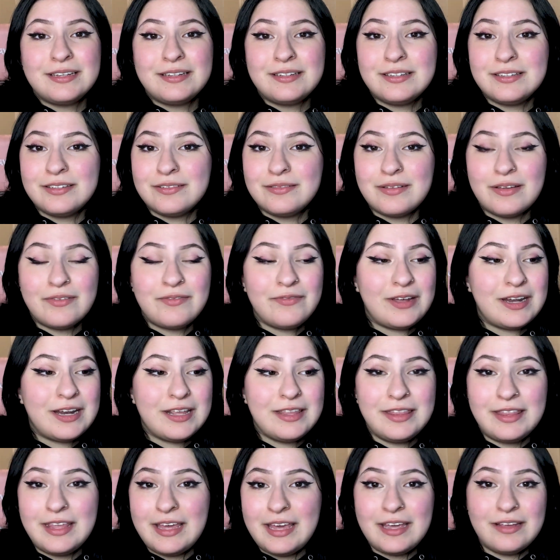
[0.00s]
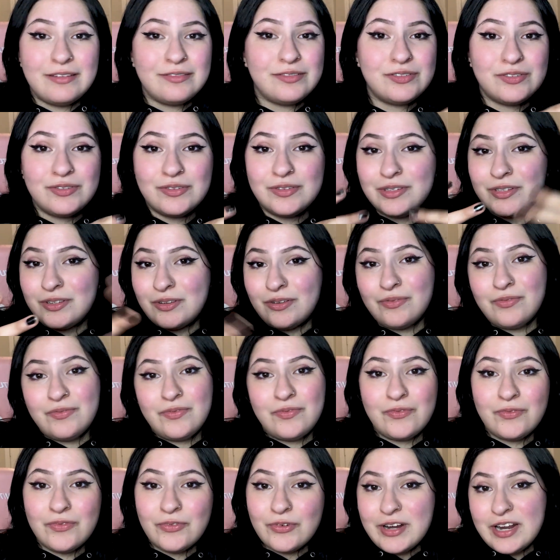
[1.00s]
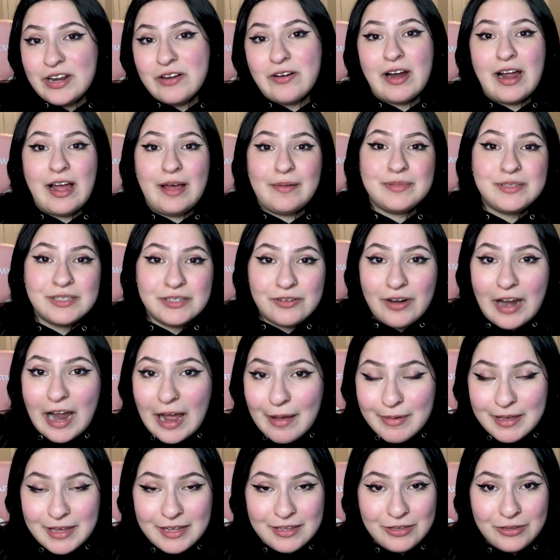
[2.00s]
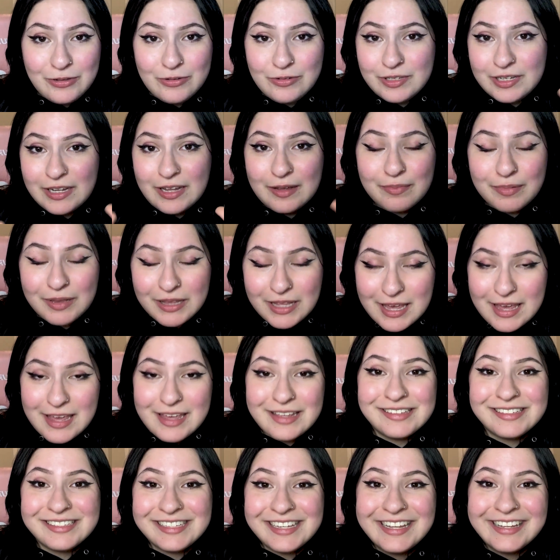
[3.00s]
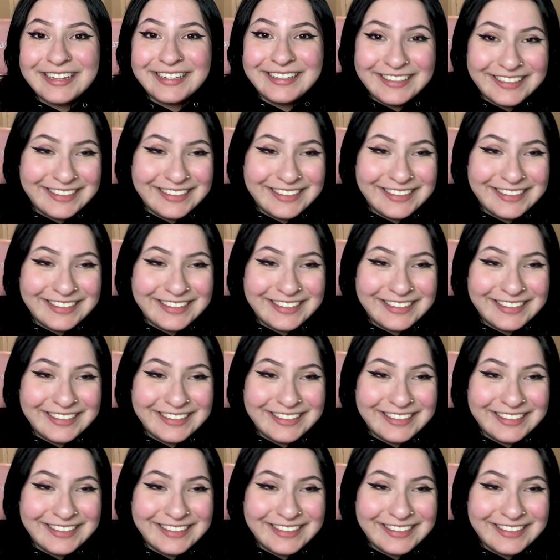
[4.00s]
It's, if anything, it's a free grabs. Grab it, use it, please.